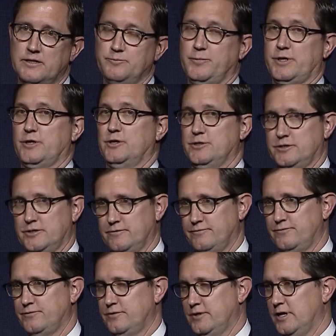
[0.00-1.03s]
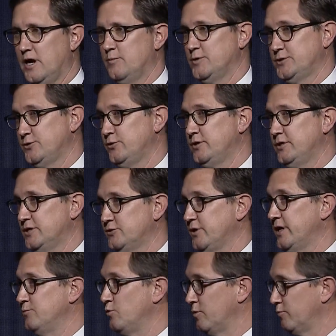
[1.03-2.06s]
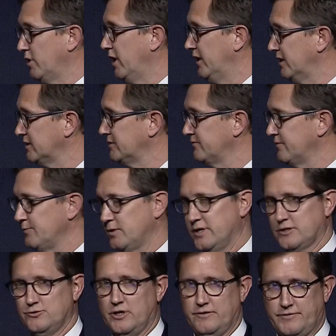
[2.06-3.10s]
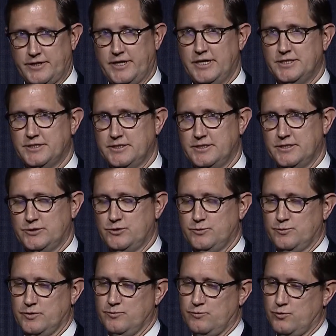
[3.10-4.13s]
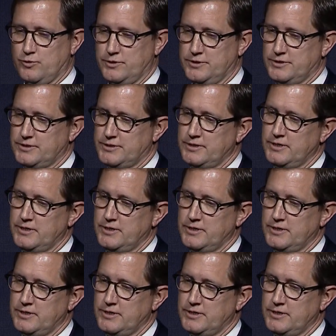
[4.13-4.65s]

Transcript: because of the opportunity to trade more products from electronification is super important.